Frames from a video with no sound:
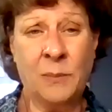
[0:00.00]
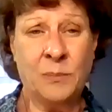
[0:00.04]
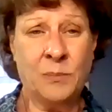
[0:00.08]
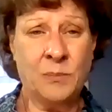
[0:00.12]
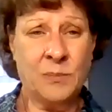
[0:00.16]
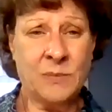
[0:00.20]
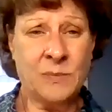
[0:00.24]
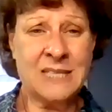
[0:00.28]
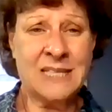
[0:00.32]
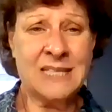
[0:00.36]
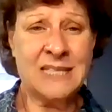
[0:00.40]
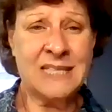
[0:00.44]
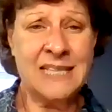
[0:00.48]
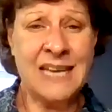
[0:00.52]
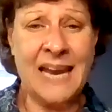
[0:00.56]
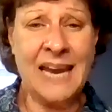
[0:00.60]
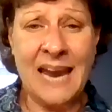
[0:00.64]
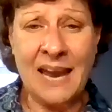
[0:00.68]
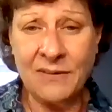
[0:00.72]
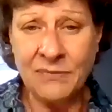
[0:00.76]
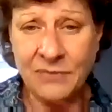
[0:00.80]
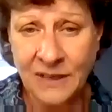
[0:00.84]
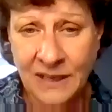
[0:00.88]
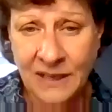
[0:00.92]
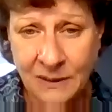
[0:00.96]

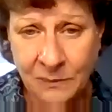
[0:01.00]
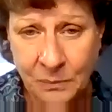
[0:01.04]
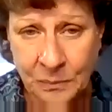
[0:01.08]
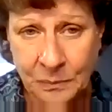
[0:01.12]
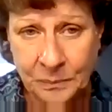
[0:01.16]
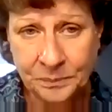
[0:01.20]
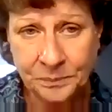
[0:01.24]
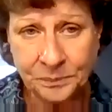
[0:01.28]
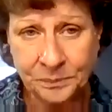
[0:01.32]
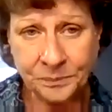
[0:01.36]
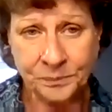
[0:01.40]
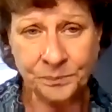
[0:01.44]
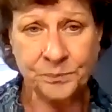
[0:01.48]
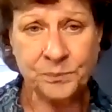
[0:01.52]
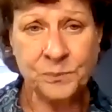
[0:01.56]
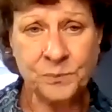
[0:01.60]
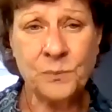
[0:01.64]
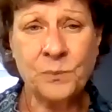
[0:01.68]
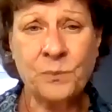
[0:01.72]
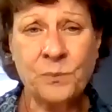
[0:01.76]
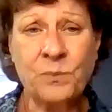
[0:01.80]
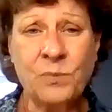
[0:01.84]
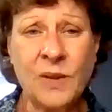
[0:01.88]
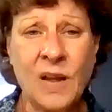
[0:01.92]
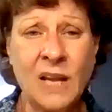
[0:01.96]
staffing
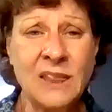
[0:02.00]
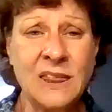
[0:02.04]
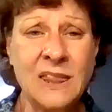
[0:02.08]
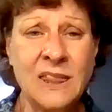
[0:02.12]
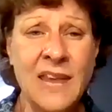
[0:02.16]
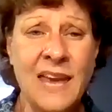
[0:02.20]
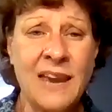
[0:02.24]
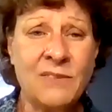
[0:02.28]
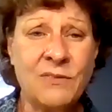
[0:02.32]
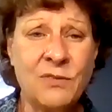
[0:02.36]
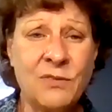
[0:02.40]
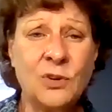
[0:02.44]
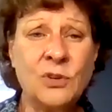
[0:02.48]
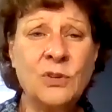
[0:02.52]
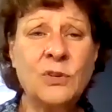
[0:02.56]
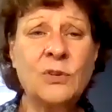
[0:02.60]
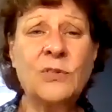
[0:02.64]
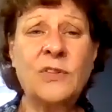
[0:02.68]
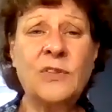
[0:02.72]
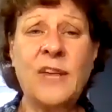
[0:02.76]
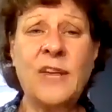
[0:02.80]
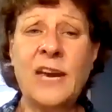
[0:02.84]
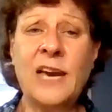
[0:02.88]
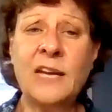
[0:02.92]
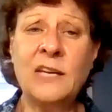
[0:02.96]

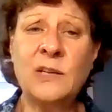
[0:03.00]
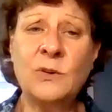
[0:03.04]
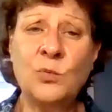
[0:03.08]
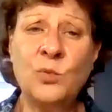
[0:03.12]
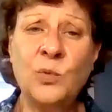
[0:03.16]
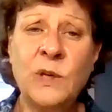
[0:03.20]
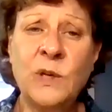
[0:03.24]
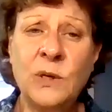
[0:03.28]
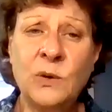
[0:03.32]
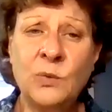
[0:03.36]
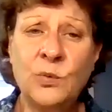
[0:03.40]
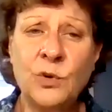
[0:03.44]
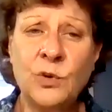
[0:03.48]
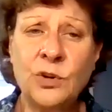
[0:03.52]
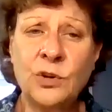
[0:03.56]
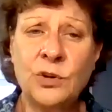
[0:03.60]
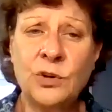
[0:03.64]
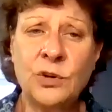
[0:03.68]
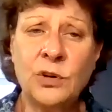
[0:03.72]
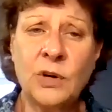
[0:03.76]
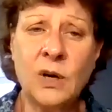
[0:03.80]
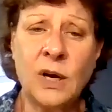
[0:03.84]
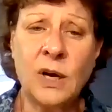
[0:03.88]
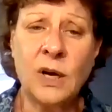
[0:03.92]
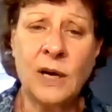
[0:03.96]
level that we
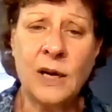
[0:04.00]
were